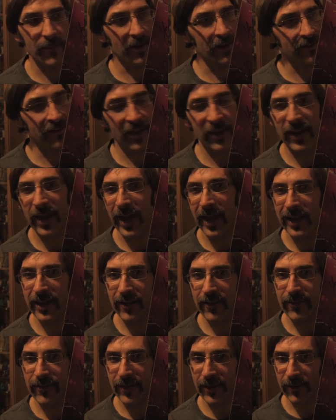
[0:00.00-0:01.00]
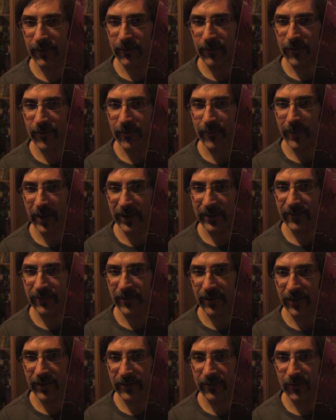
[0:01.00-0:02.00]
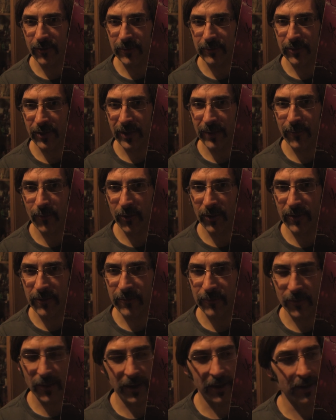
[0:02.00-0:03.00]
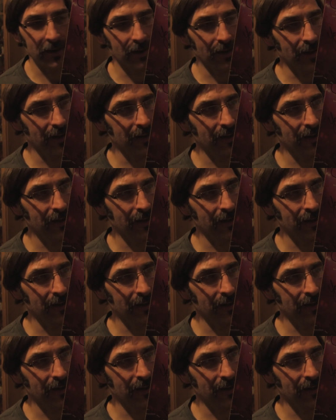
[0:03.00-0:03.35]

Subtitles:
10 80s singers who might do a Playboy spread,